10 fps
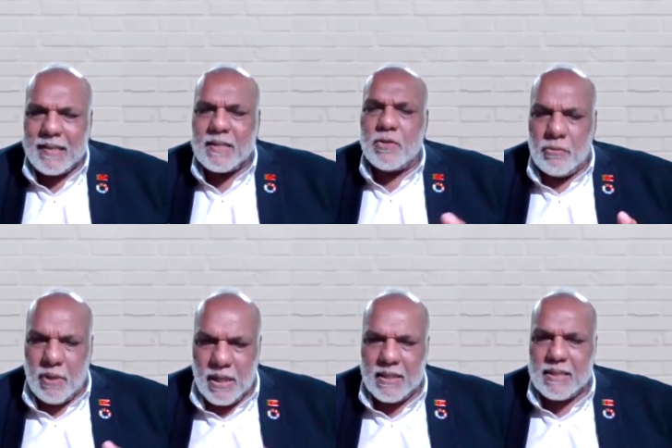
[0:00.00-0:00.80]
adjust
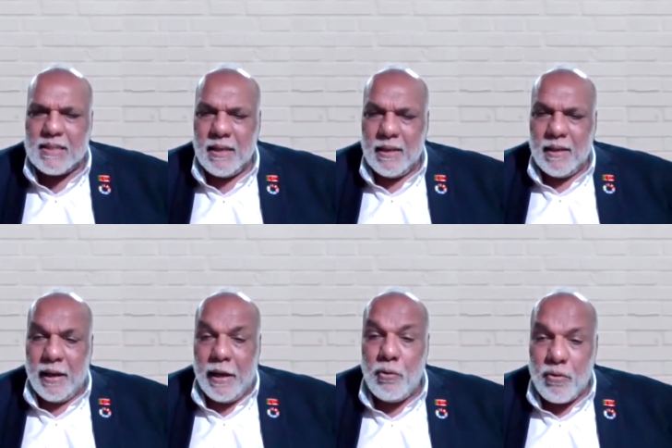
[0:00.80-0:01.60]
to these
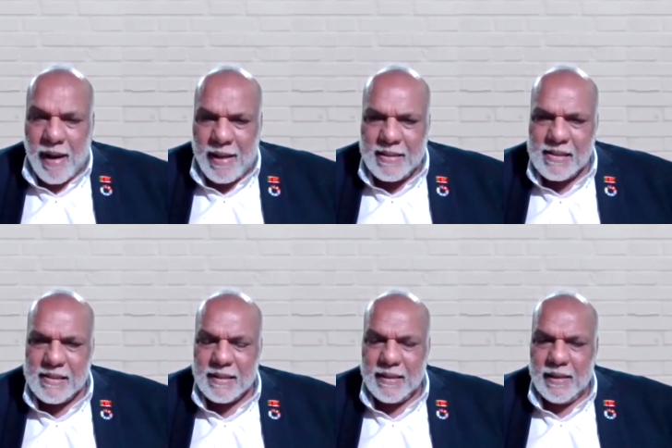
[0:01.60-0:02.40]
new
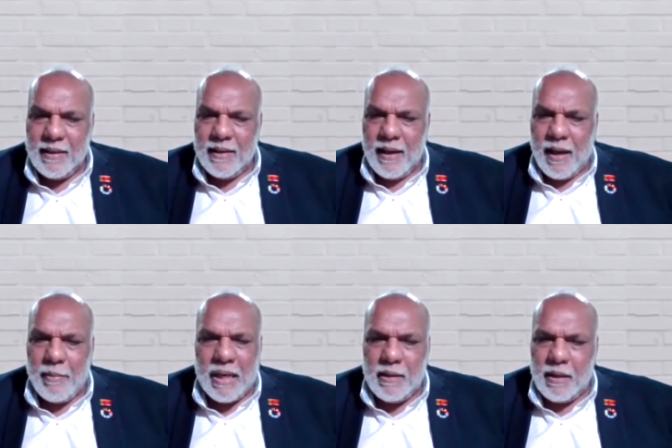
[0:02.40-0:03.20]
trends.
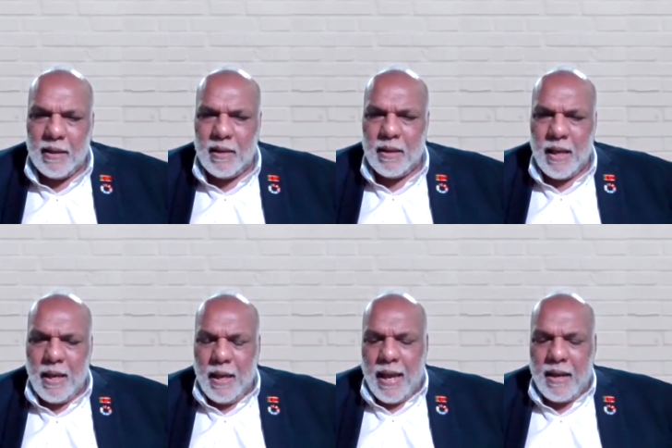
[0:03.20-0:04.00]
I mean,
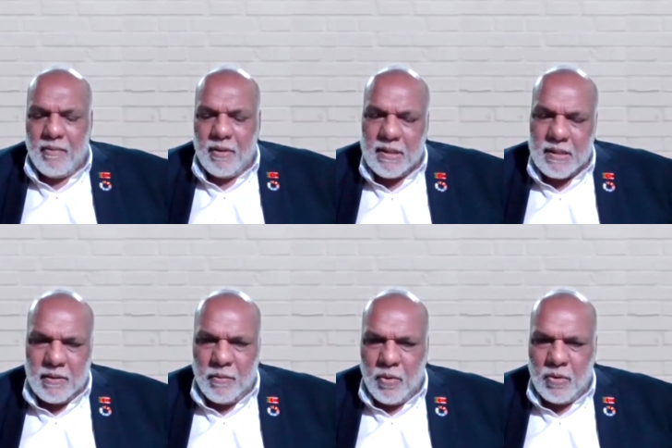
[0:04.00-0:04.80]
and
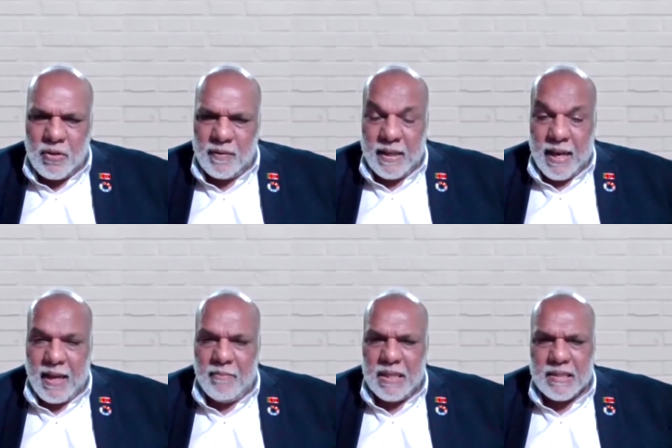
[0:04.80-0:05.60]
most of the
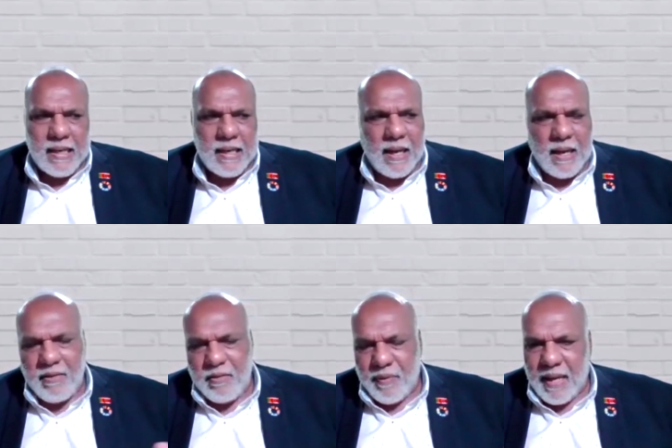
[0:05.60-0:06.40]
time in Sri
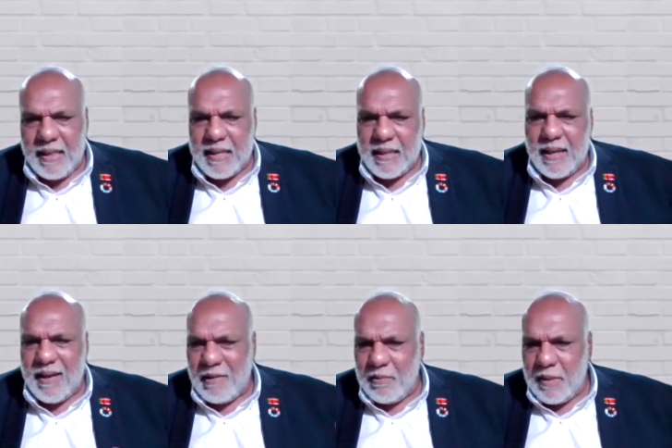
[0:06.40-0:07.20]
Lanka, we find that the
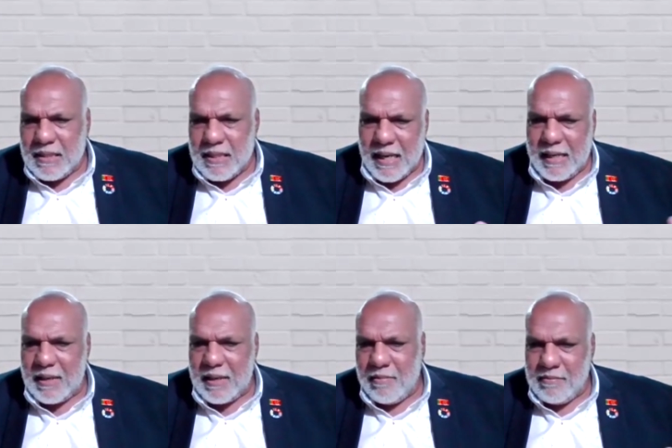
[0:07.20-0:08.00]
governments are a
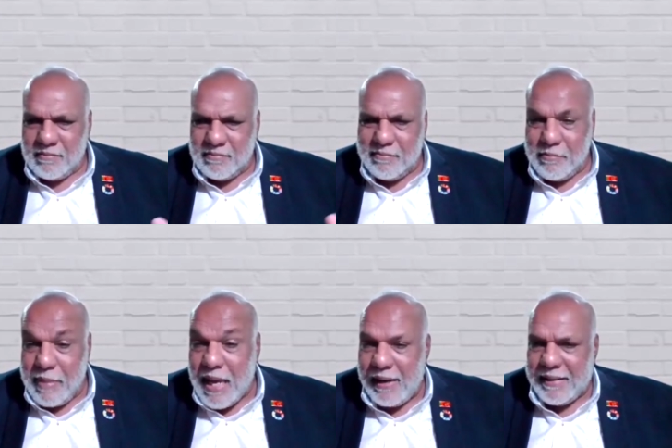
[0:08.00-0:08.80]
little
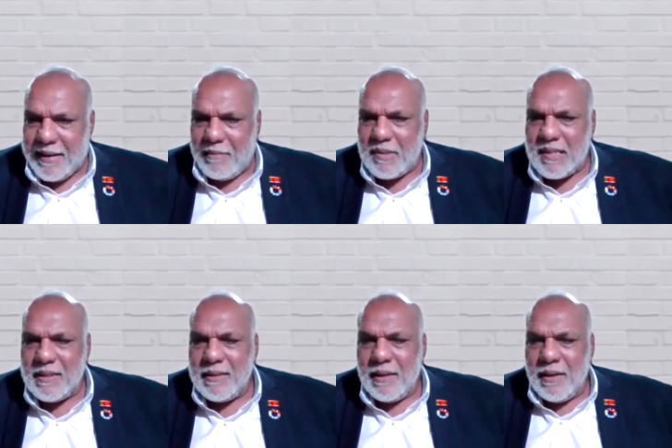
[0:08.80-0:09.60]
behind
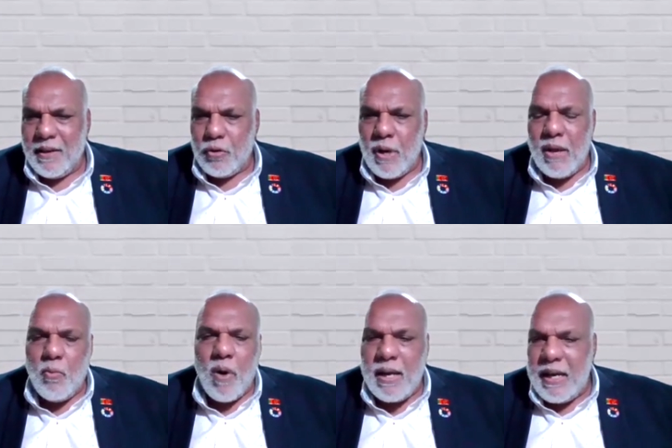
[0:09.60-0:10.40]
times.
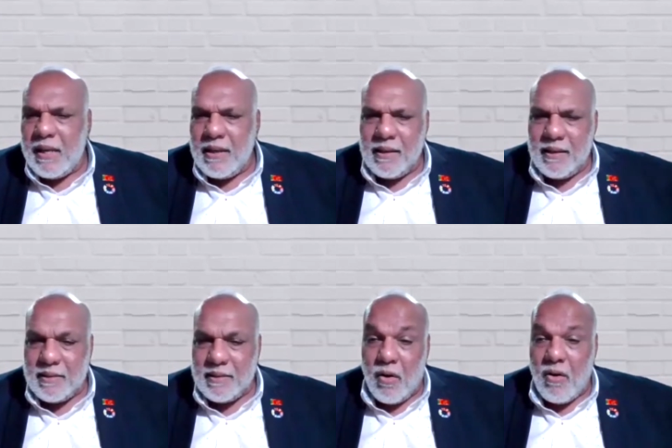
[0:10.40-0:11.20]
Today, 1 year
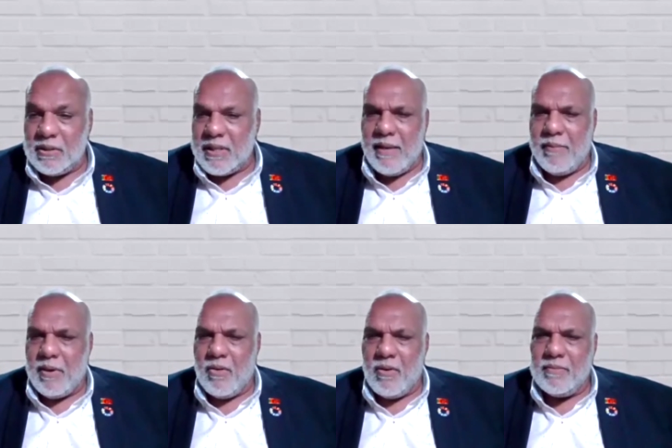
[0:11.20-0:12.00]
is a long
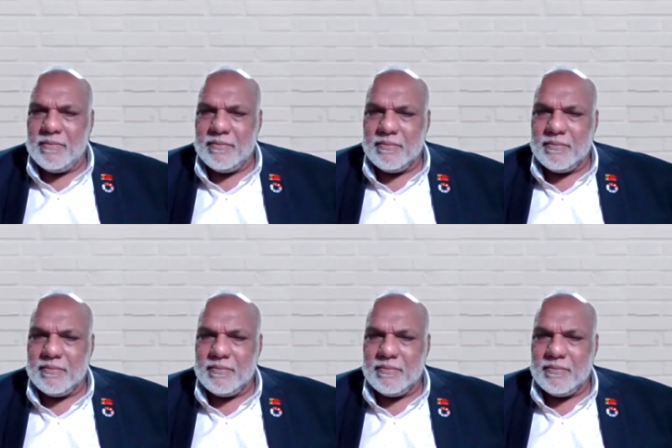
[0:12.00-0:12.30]
time ago.